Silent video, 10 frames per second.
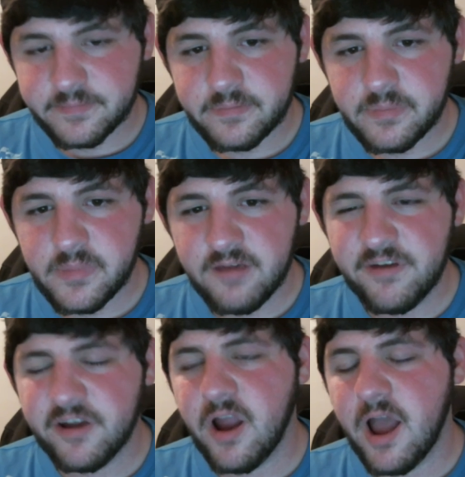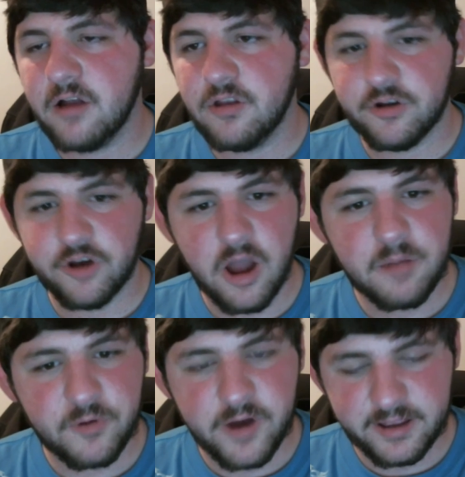figure out how long your
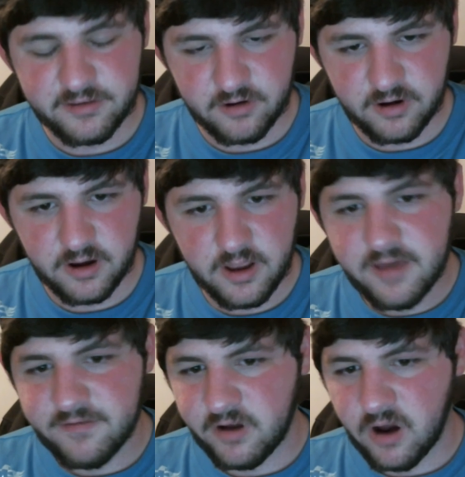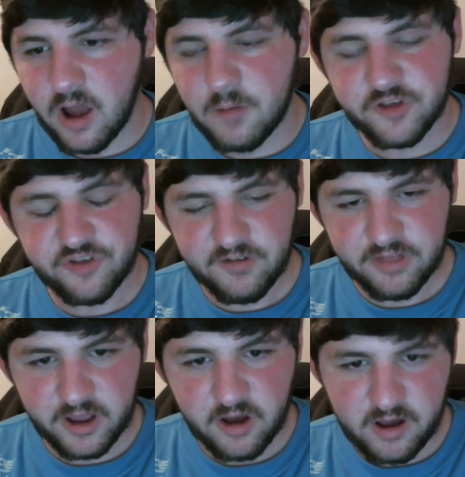upgrades are, figure out how much
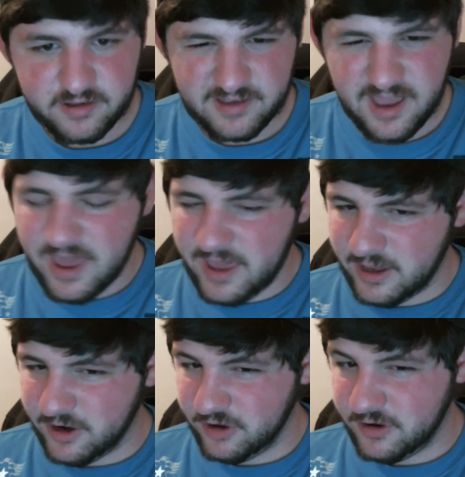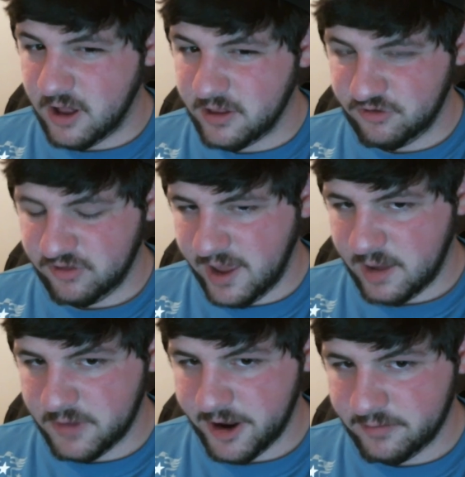everything costs, get a good knowledge of the game
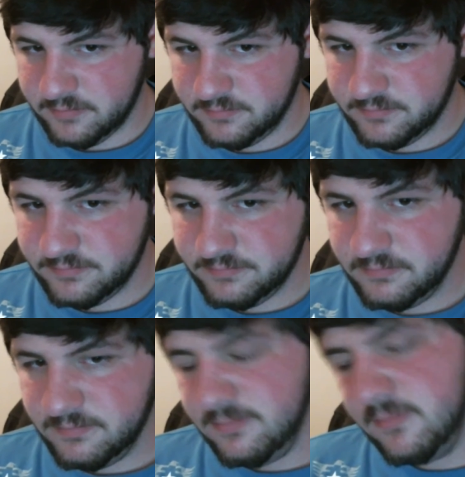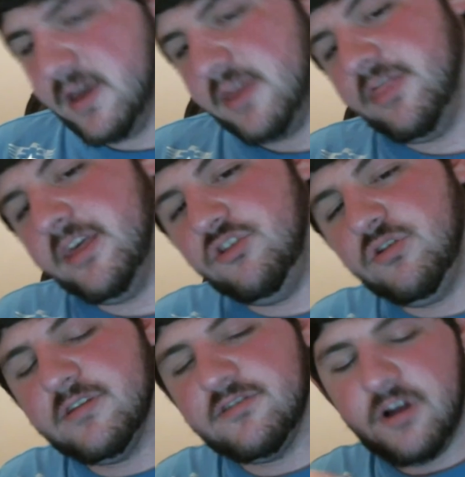down, then you
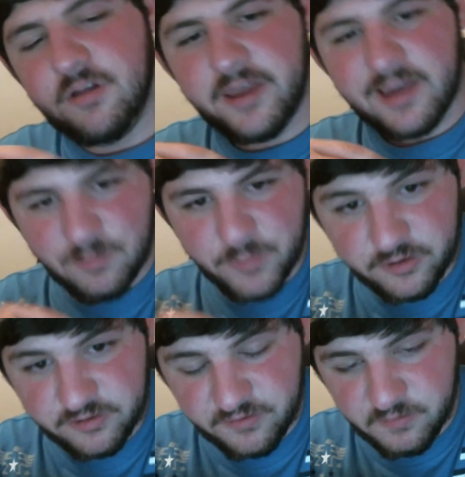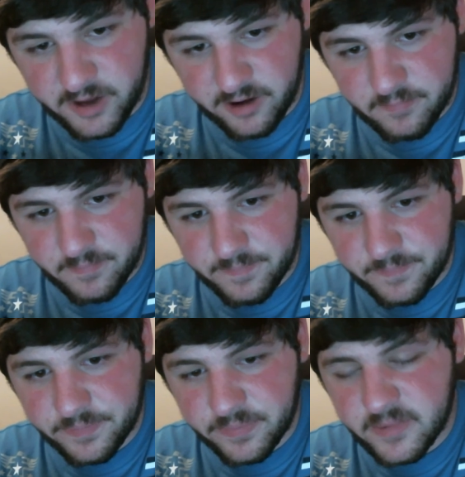can start thinking builds from there.
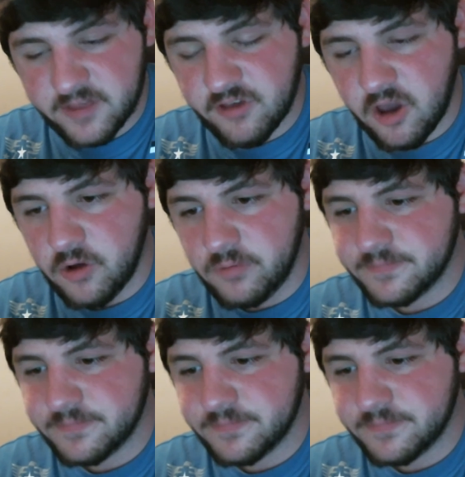So